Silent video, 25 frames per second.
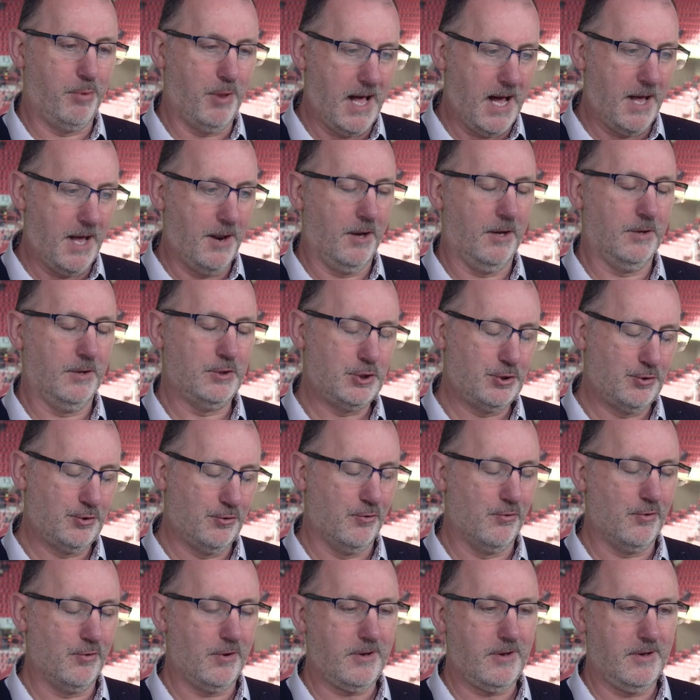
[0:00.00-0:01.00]
planner
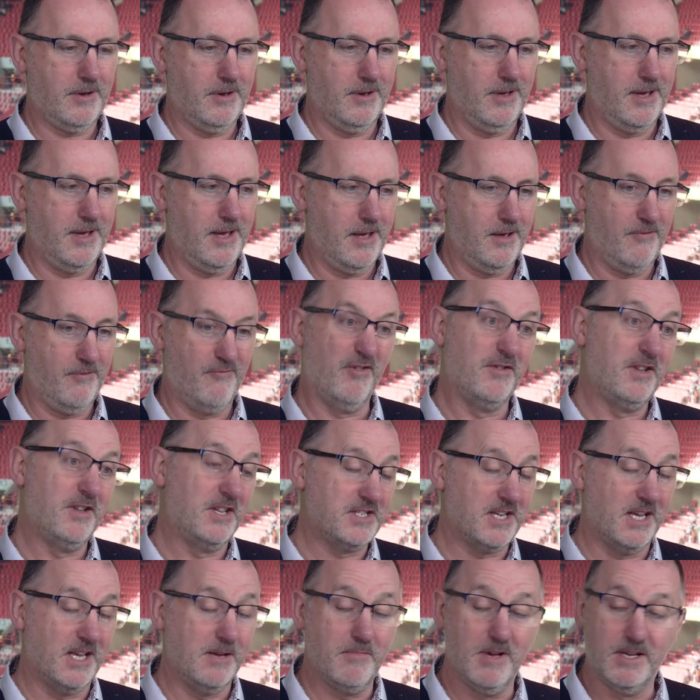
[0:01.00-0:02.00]
stroke, run
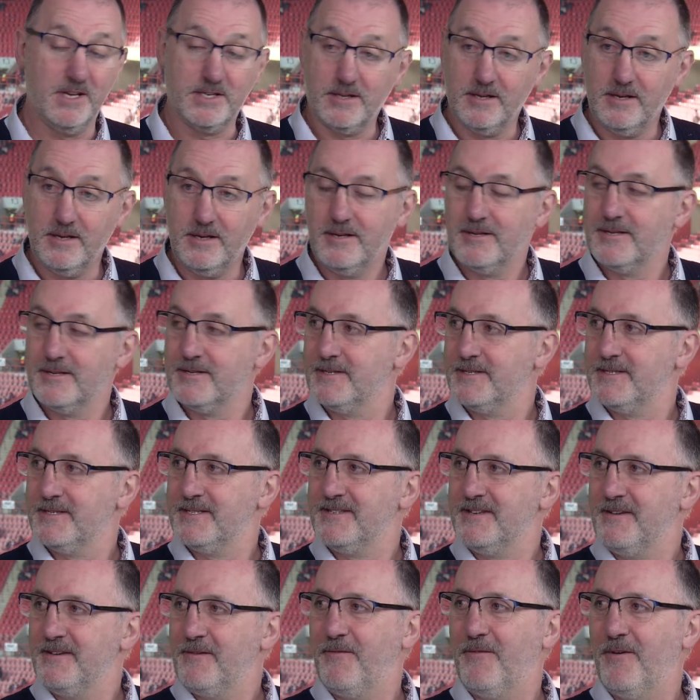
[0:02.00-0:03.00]
the site basically,
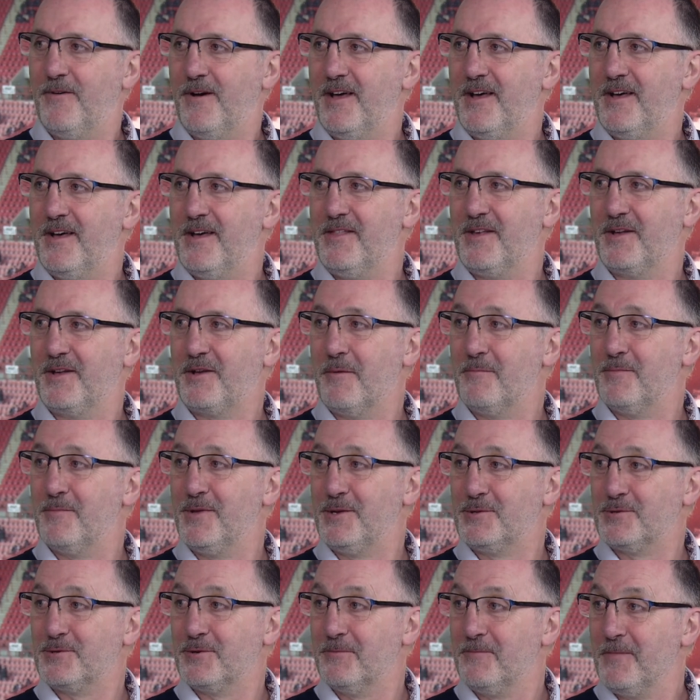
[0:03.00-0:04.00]
the
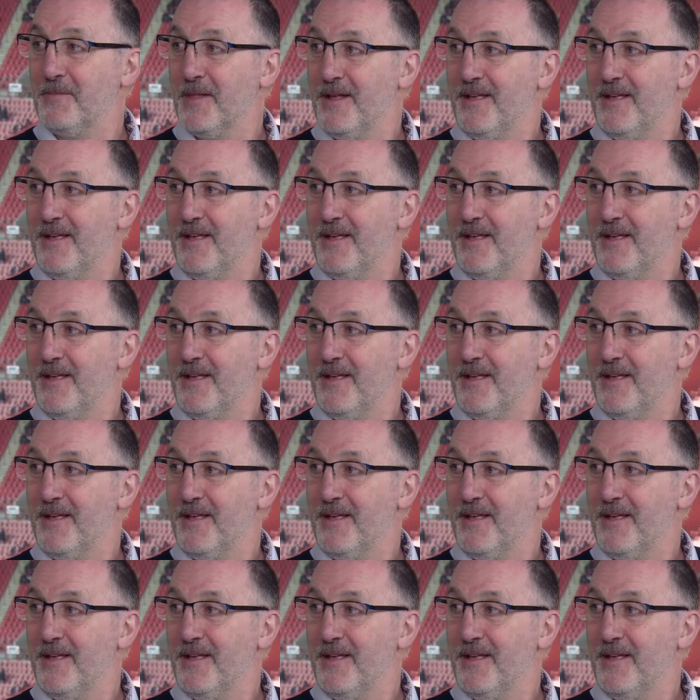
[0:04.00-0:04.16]
company. So.